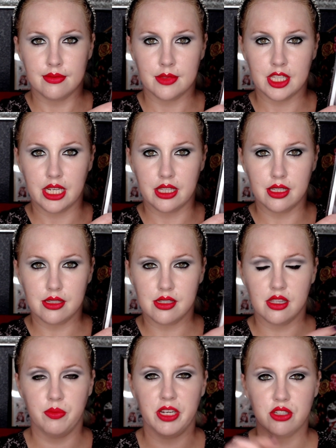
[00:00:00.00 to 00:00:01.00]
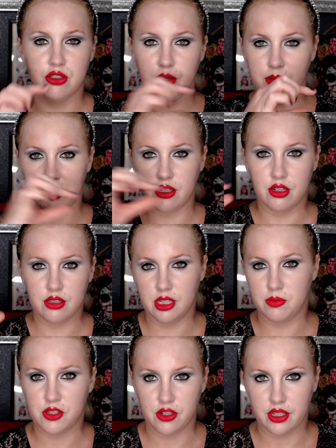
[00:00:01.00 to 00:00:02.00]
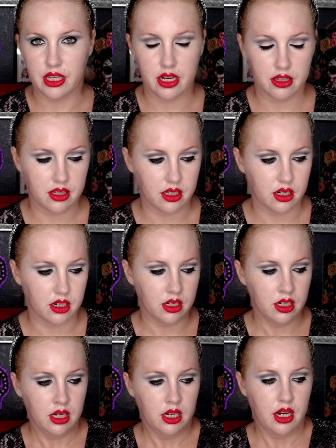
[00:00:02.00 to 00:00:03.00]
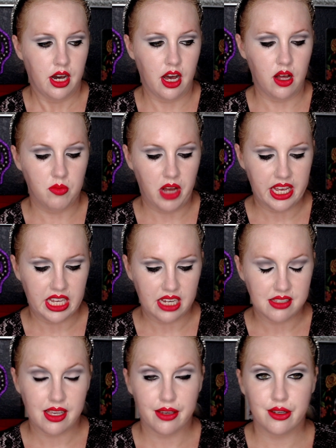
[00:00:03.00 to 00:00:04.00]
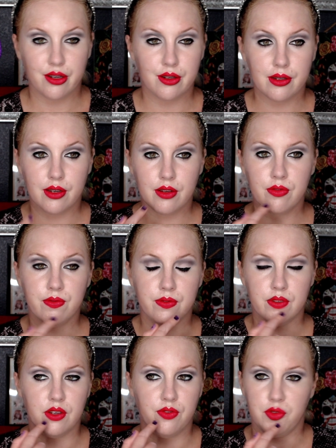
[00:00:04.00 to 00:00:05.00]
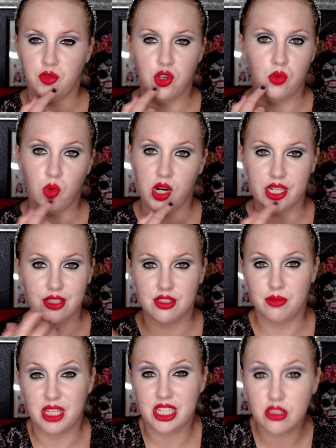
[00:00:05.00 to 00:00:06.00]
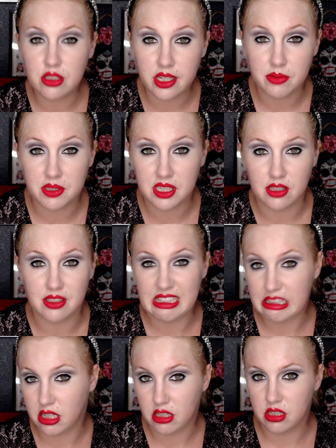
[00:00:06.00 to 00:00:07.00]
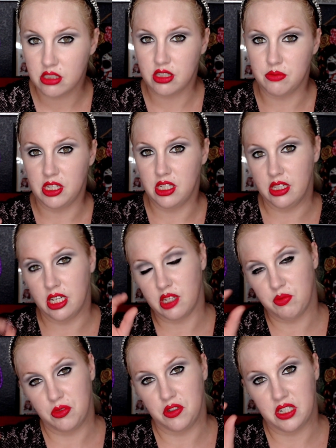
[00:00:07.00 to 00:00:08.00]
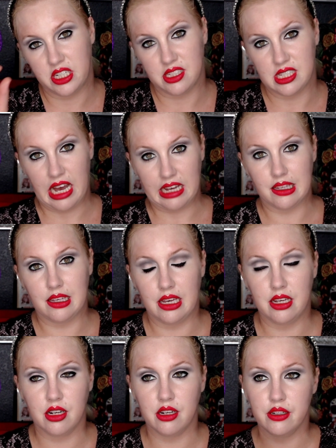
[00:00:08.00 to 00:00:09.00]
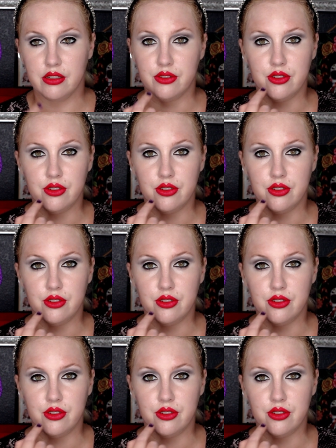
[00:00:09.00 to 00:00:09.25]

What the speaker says: like this in the picture, but her lips are a lot thinner. I guess I could have, if you wanted to make your lips thinner to be like more exactly like hers,